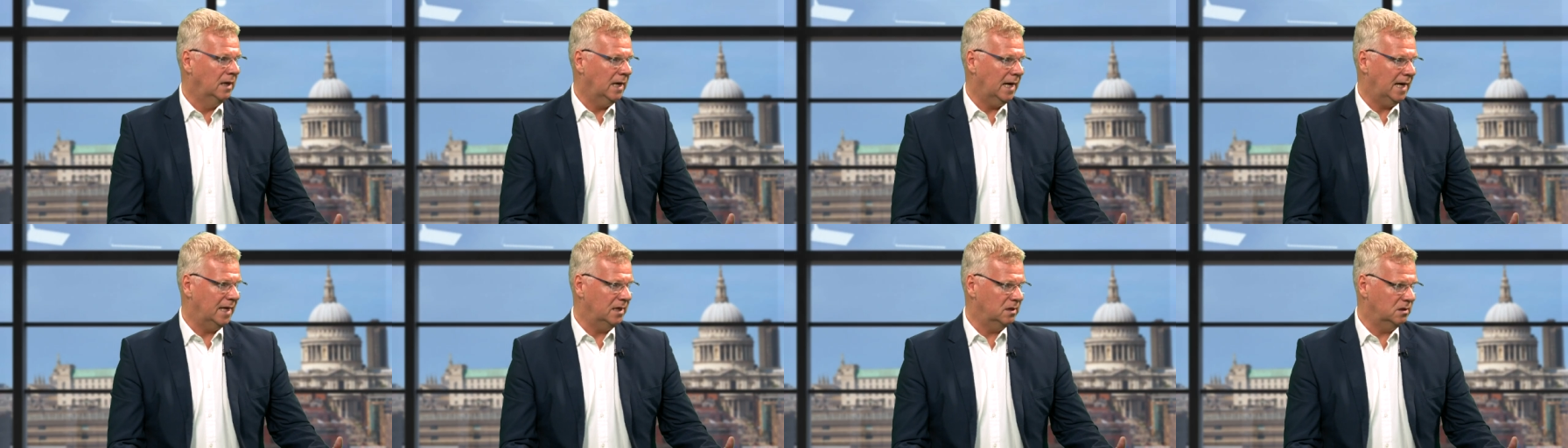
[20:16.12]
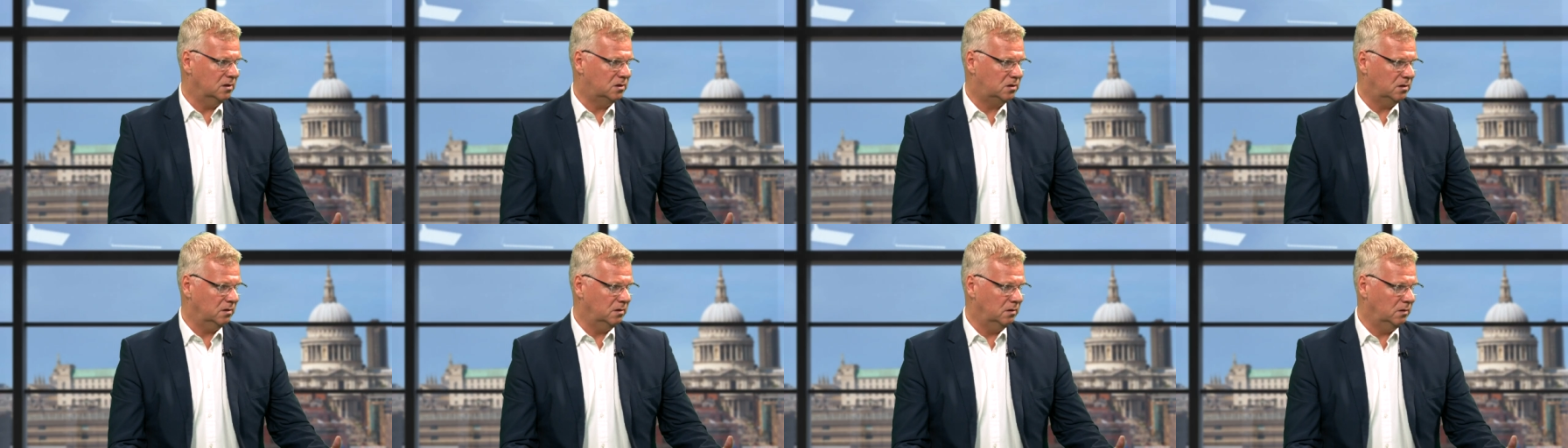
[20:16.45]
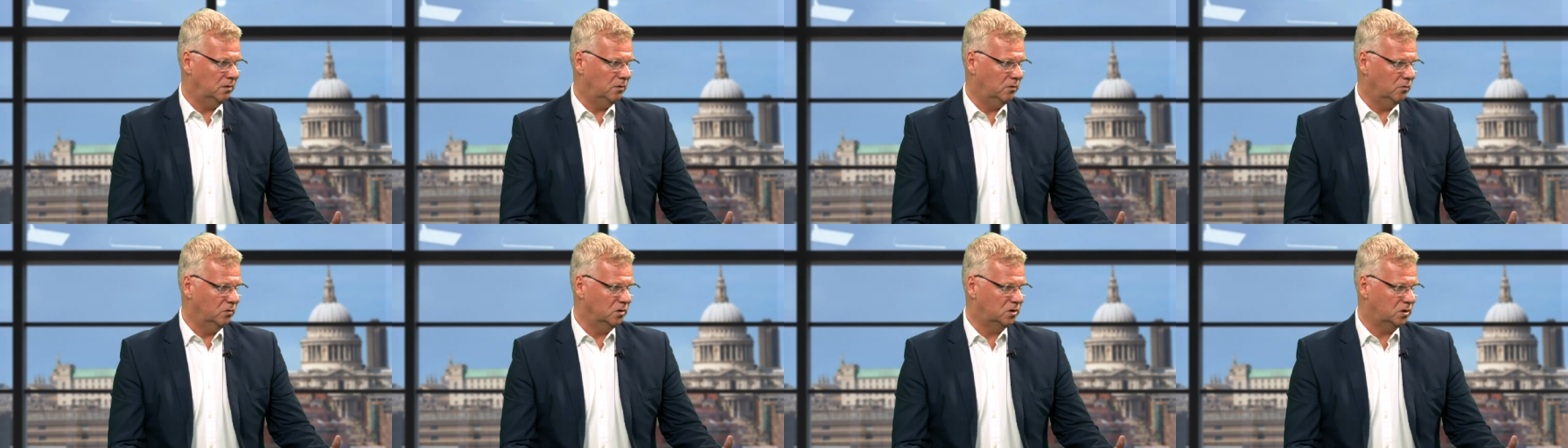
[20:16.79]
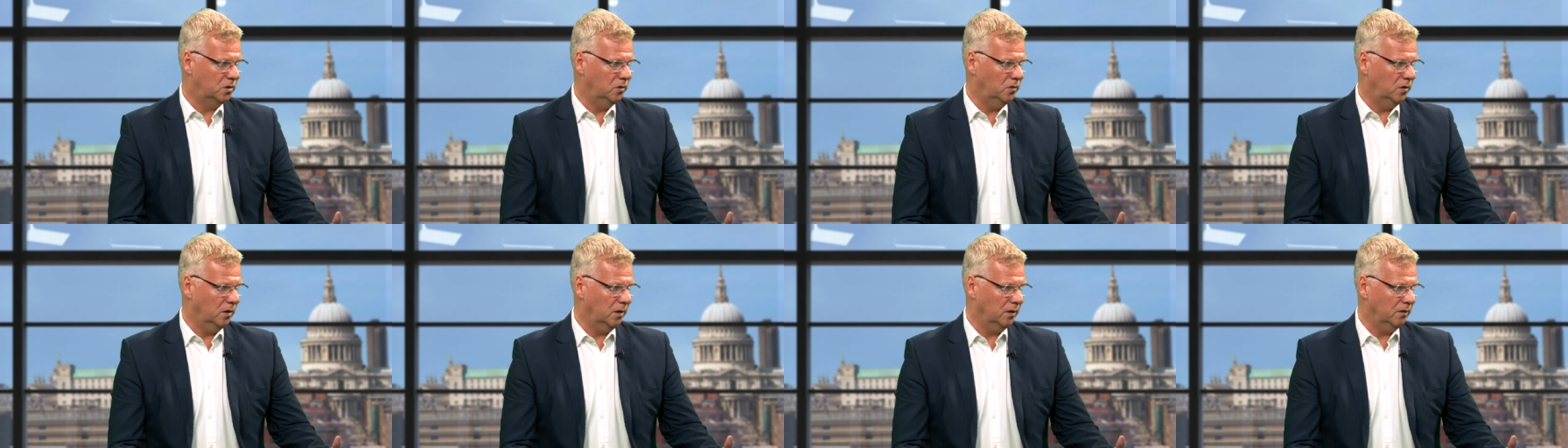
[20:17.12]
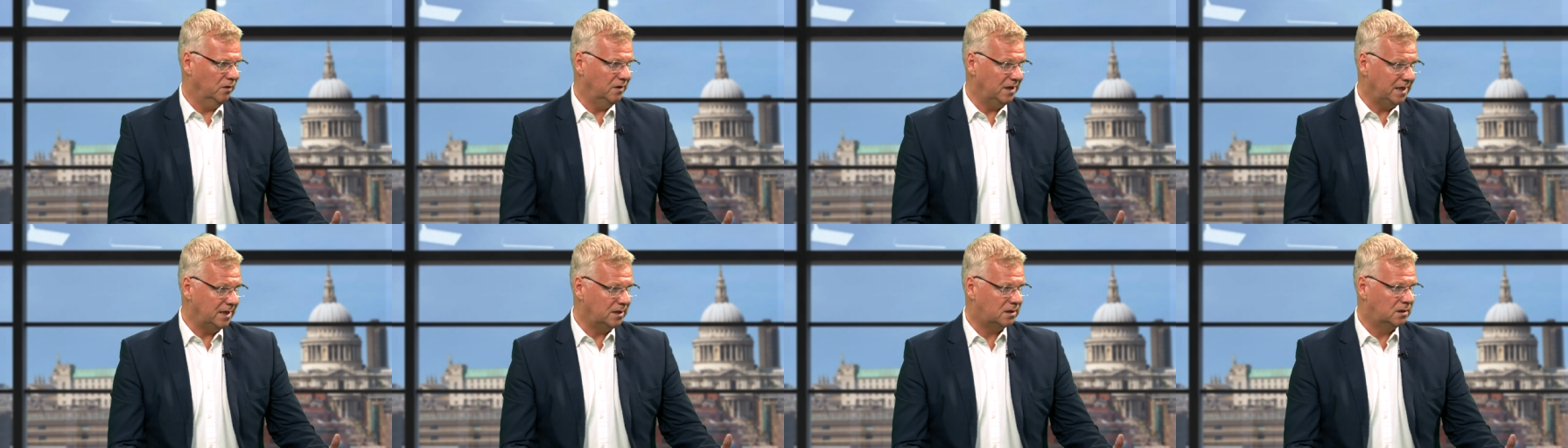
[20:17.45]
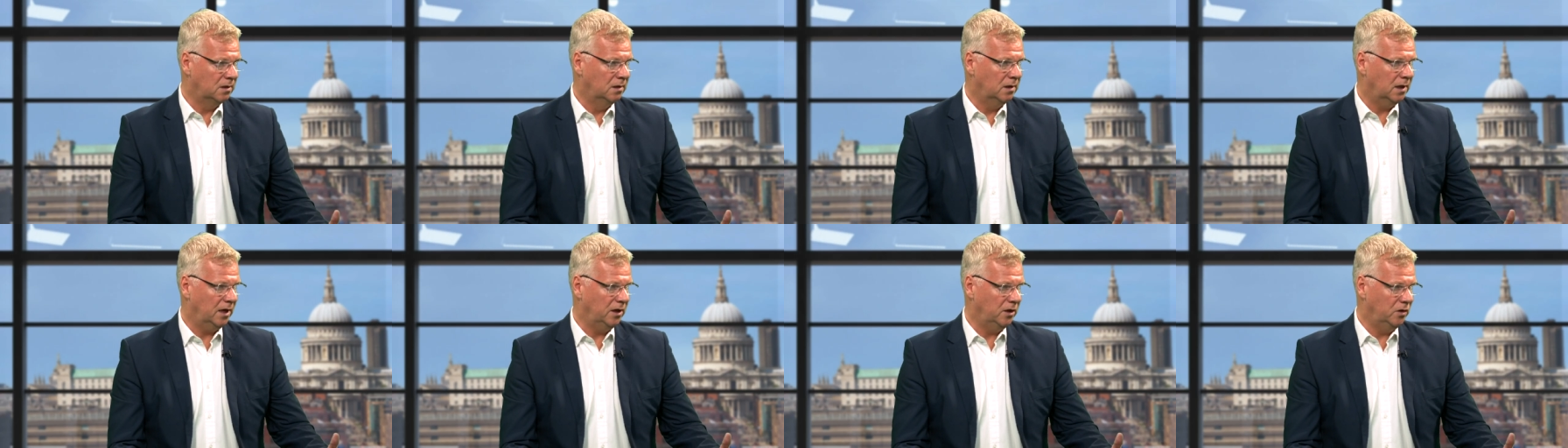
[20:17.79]
into those who are in need
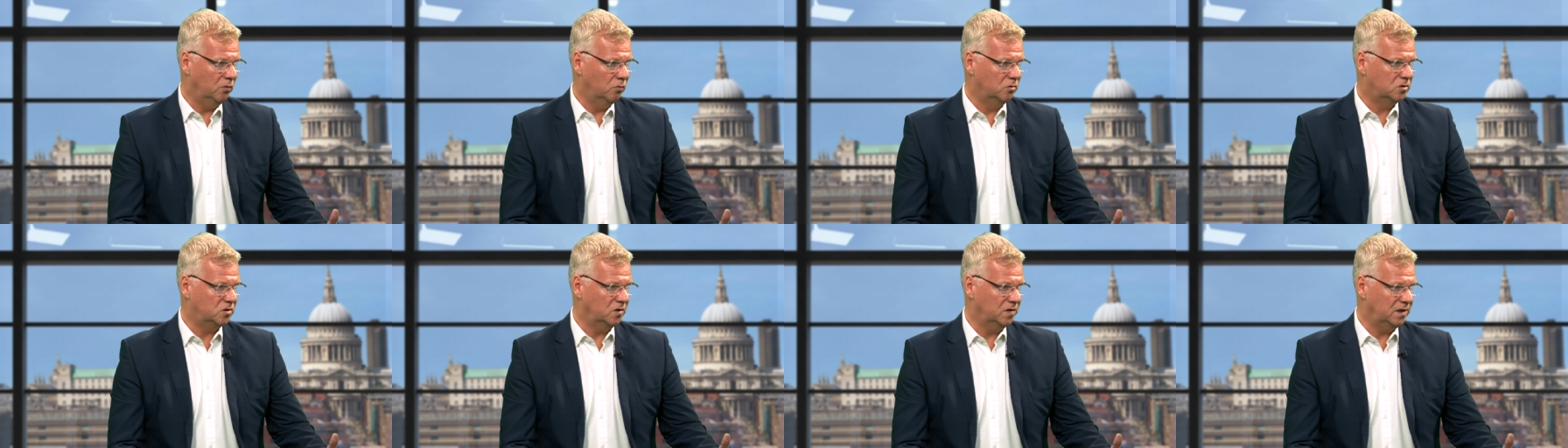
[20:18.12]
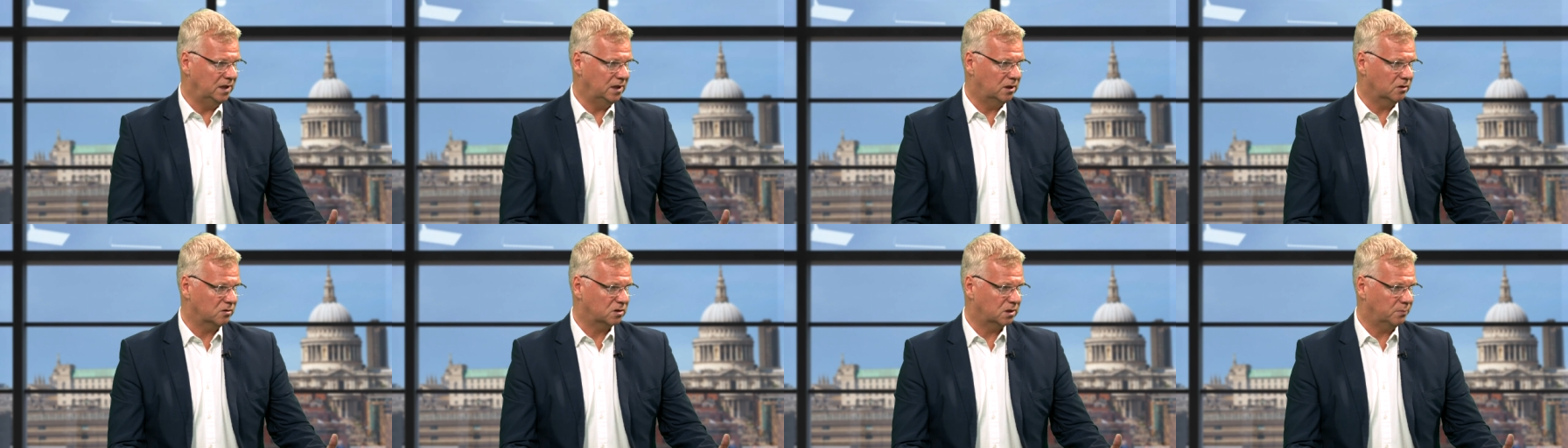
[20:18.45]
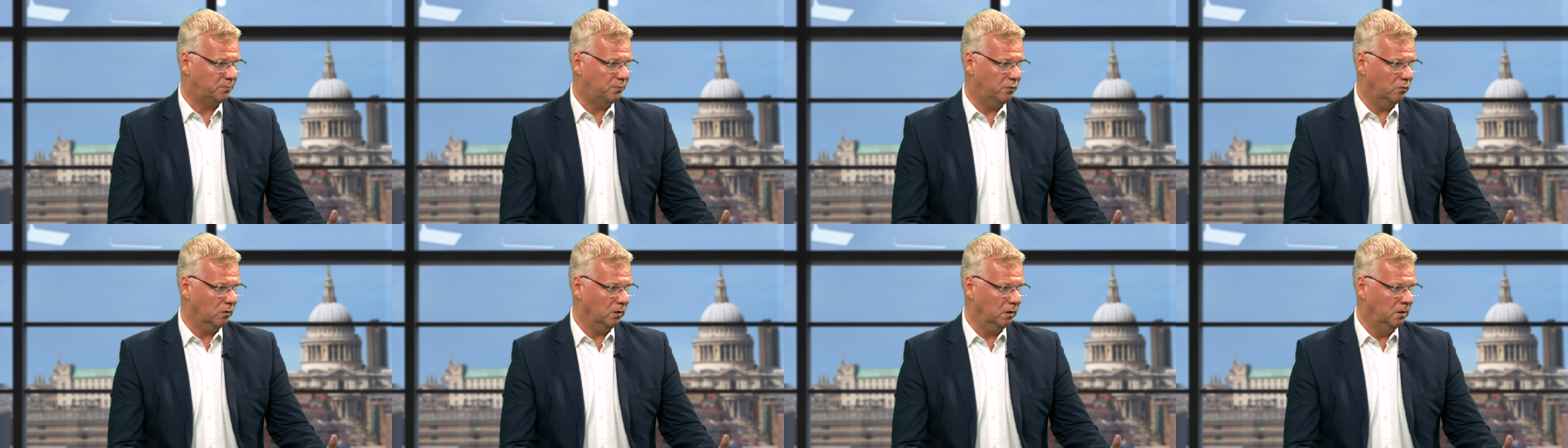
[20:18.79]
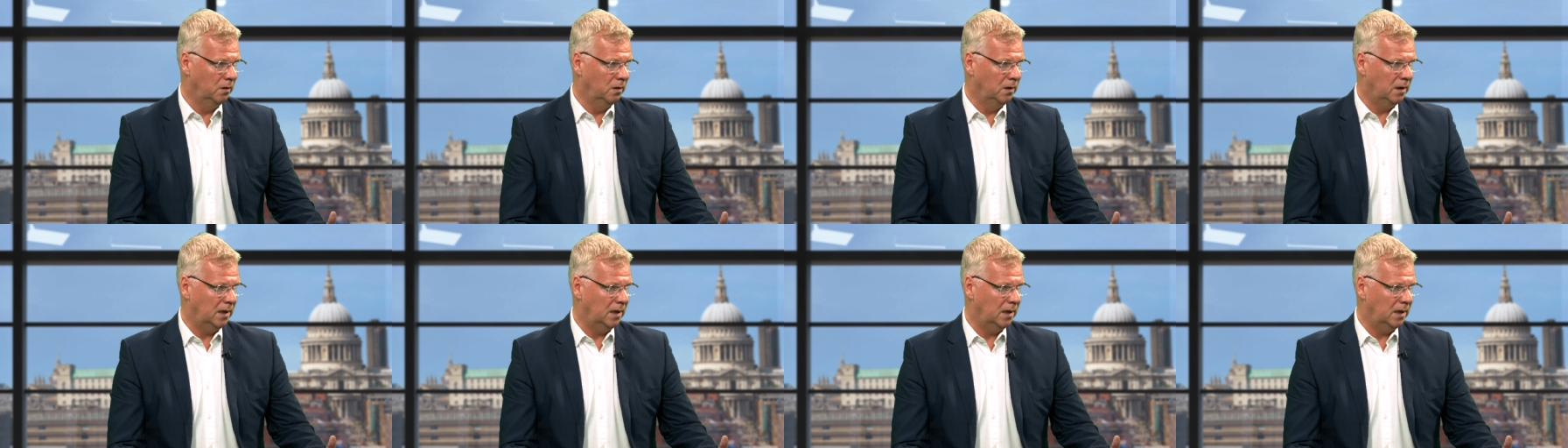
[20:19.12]
and those who need our support.